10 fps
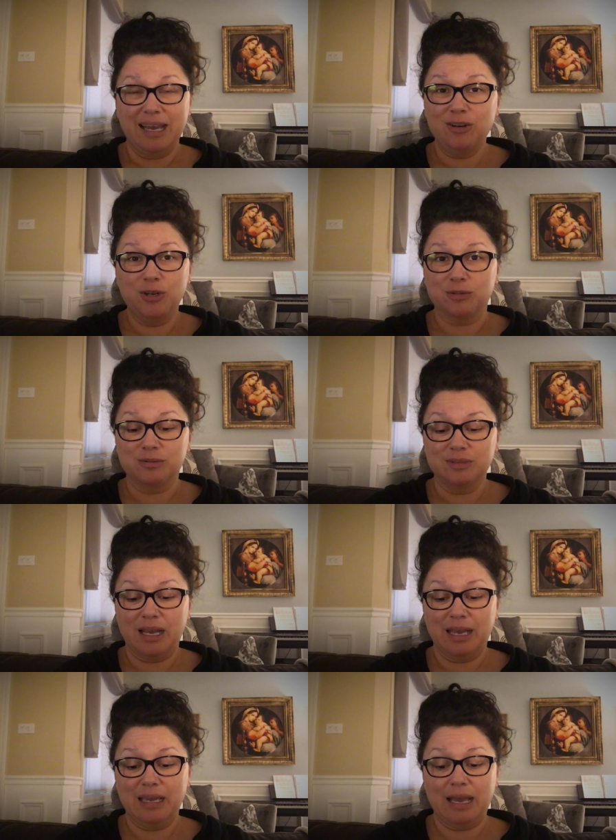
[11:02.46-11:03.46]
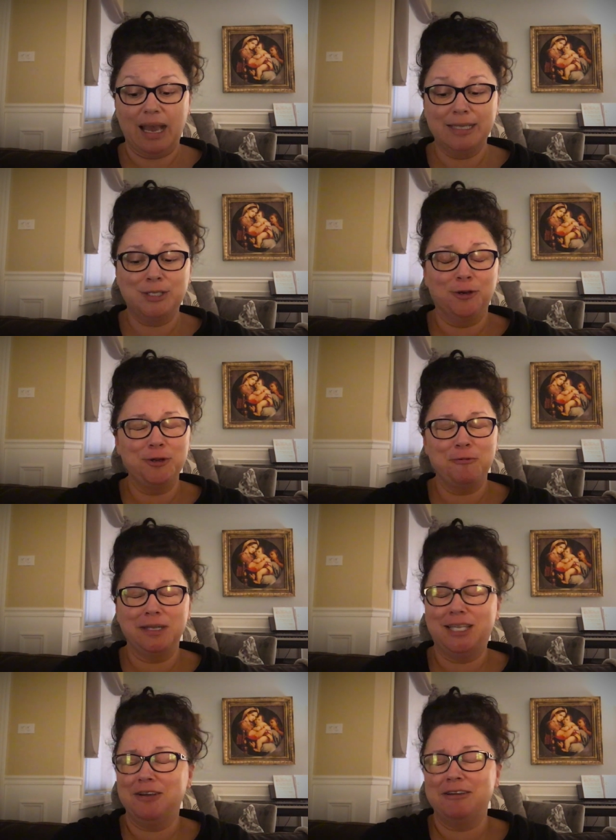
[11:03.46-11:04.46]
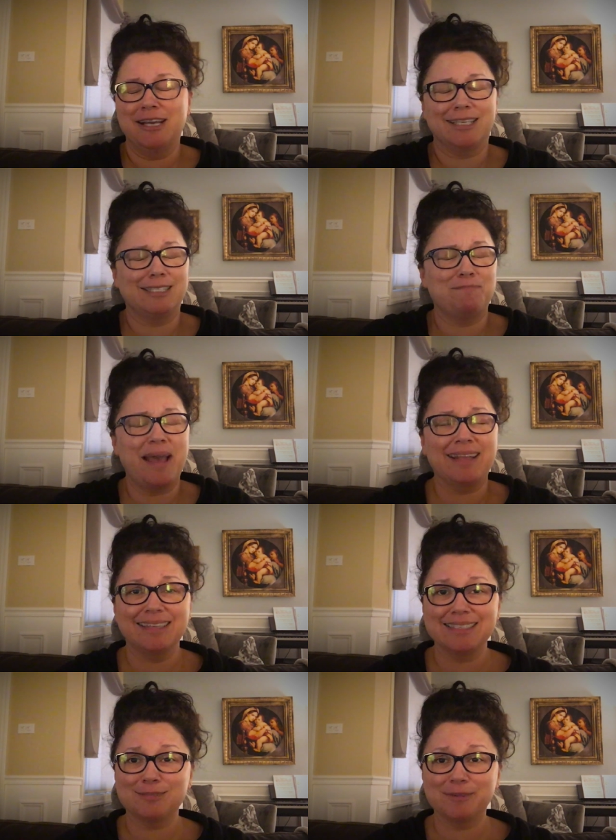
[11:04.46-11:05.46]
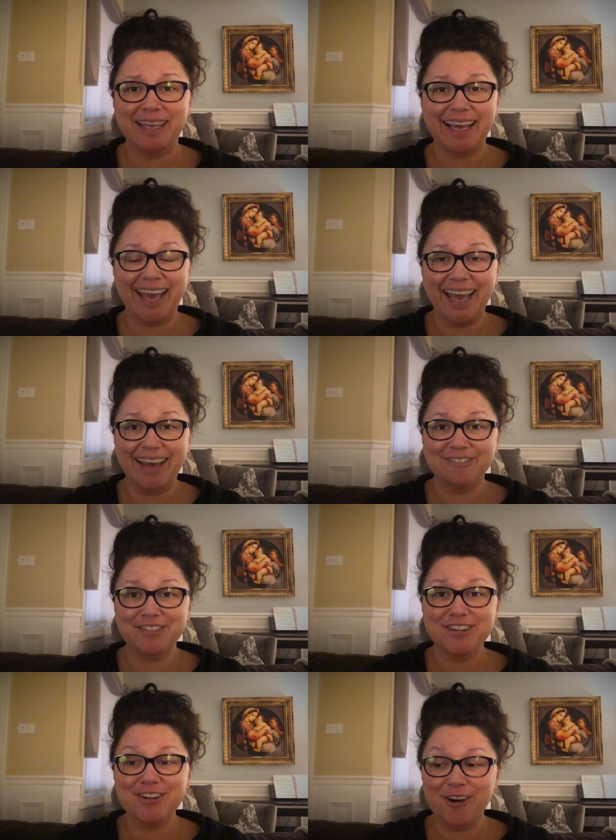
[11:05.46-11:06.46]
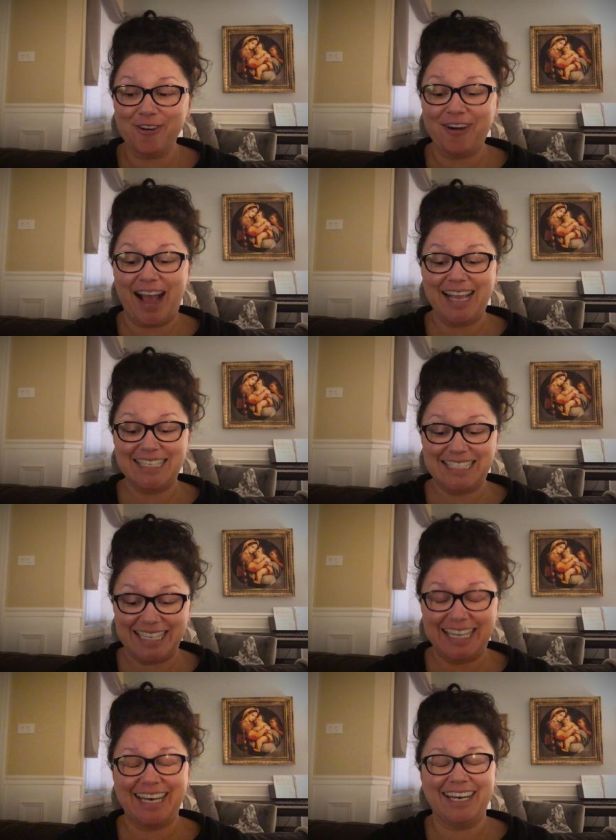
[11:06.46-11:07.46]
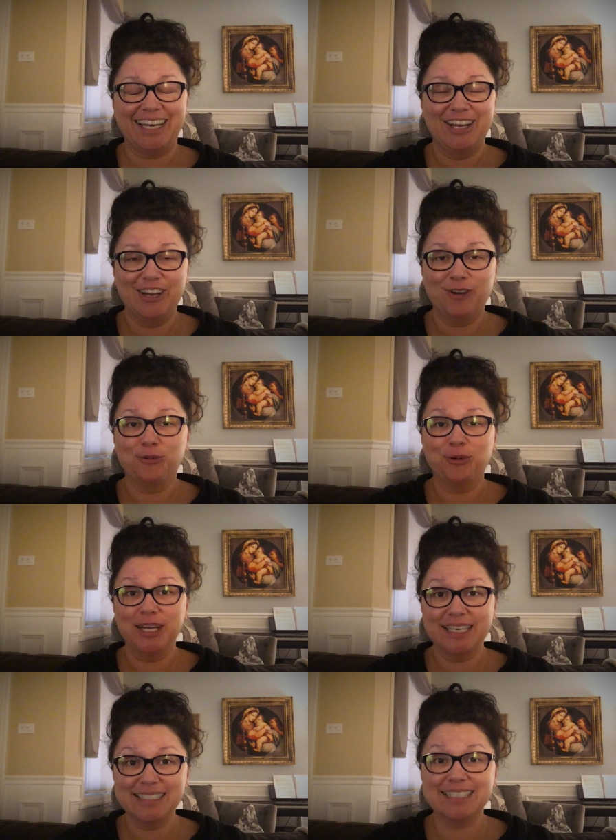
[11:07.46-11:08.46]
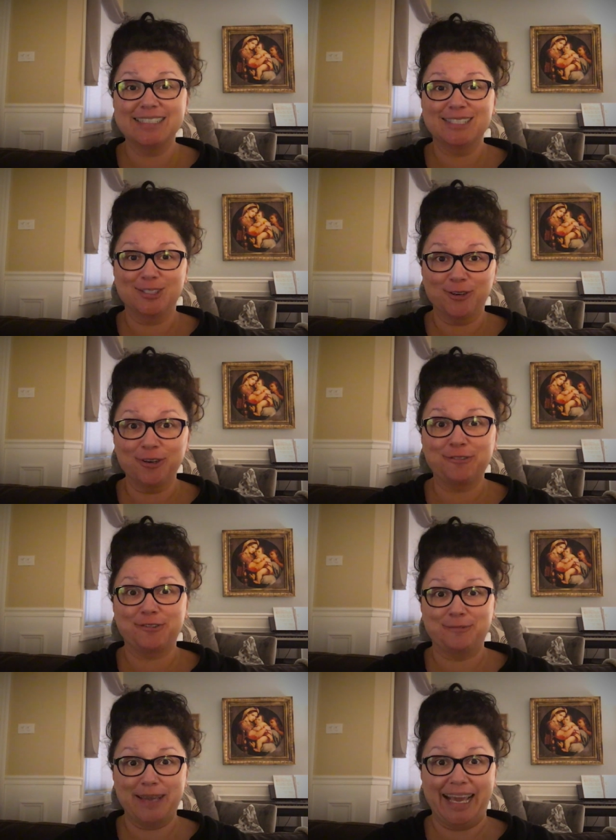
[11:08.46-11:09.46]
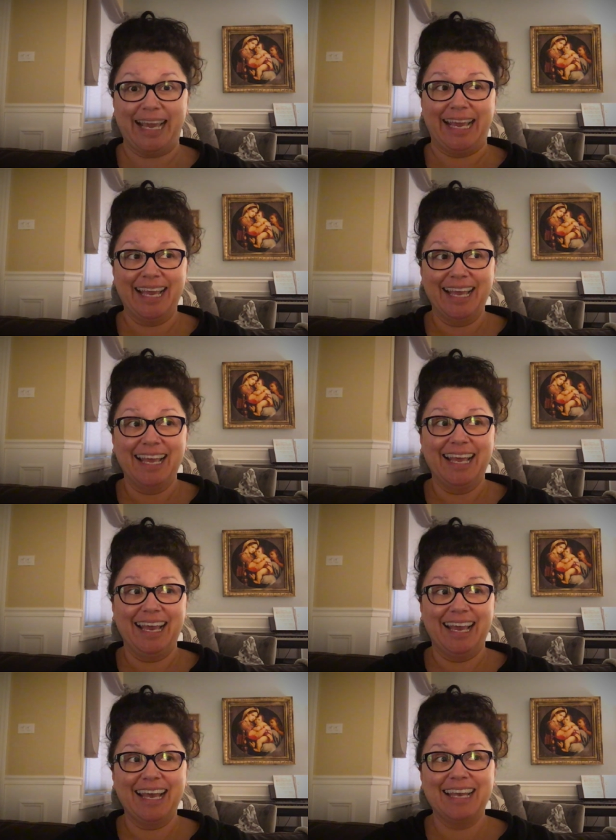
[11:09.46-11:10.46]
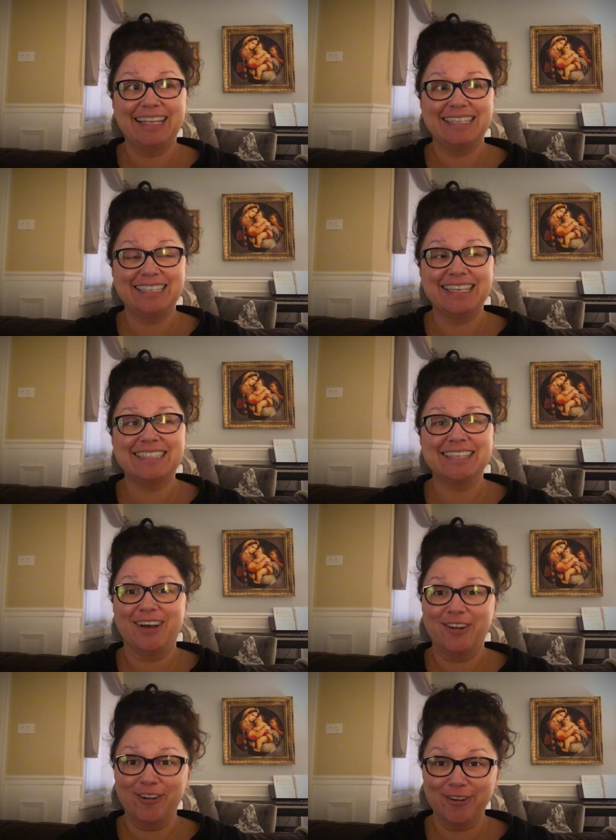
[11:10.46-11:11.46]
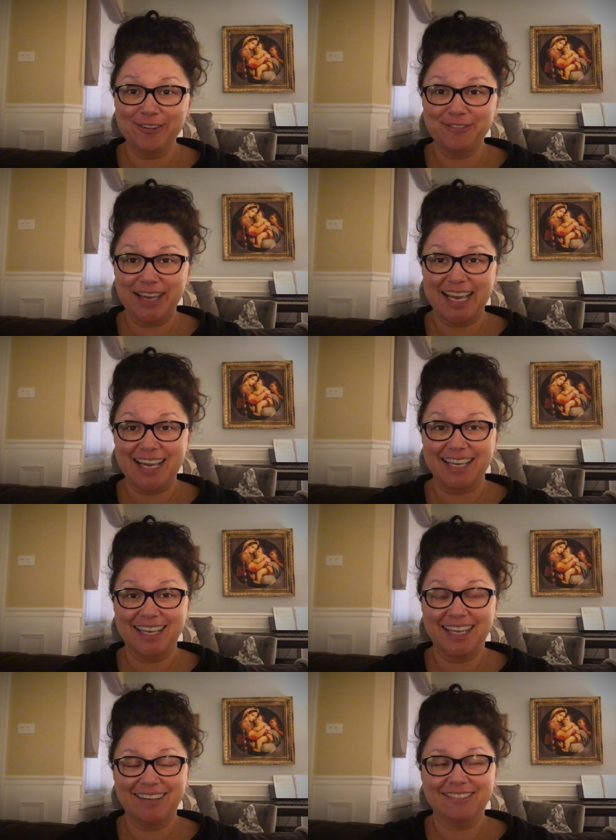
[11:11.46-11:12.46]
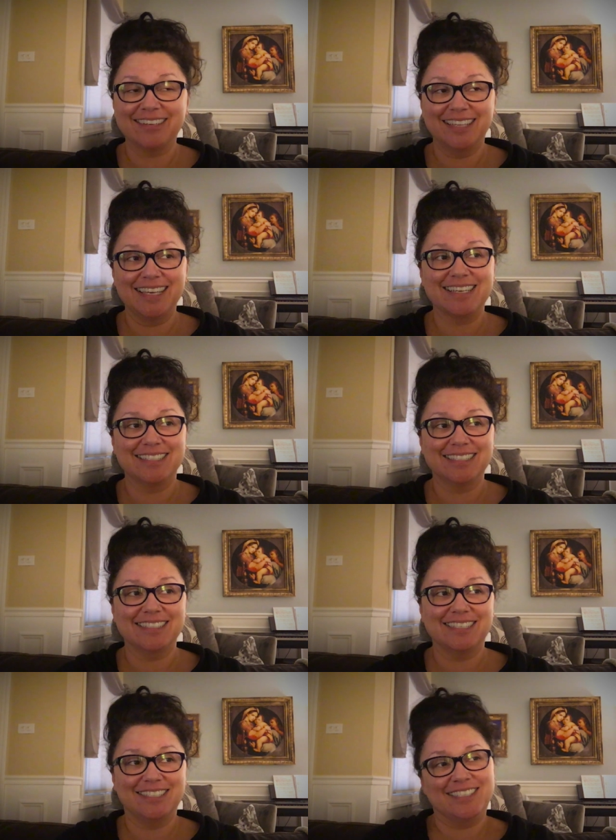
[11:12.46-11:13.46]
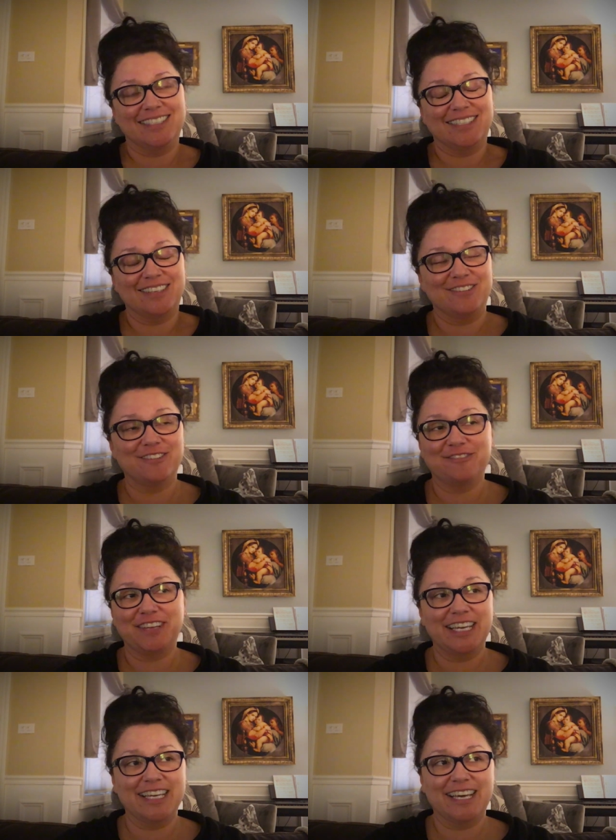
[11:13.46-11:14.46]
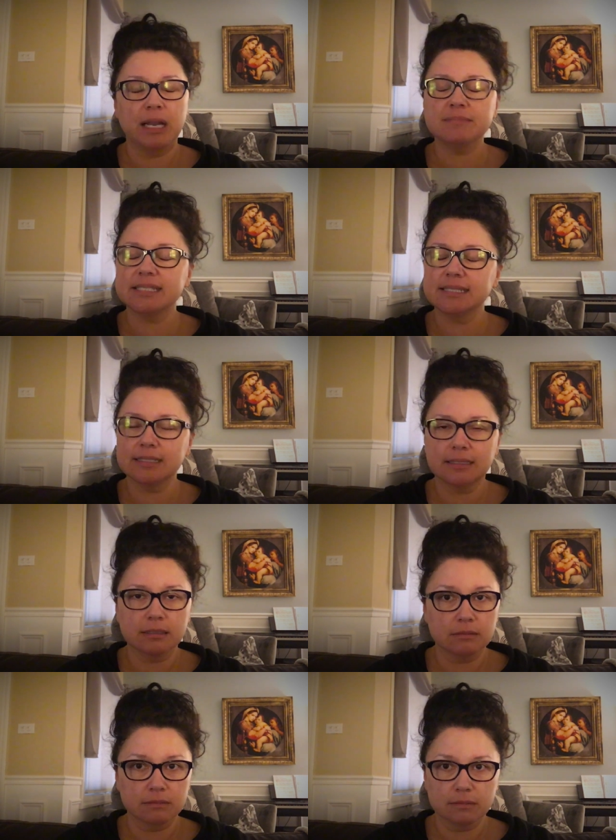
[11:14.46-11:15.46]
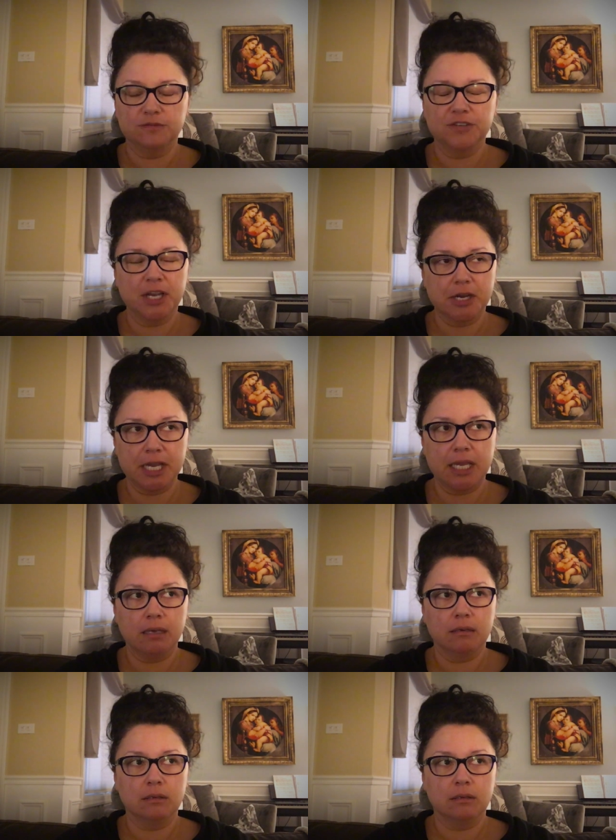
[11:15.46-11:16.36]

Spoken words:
I don't know. I don't know what to expect this week. I have no idea what is in store for me, and it's unnerving. It really is. It's just unnerving, but I'm still very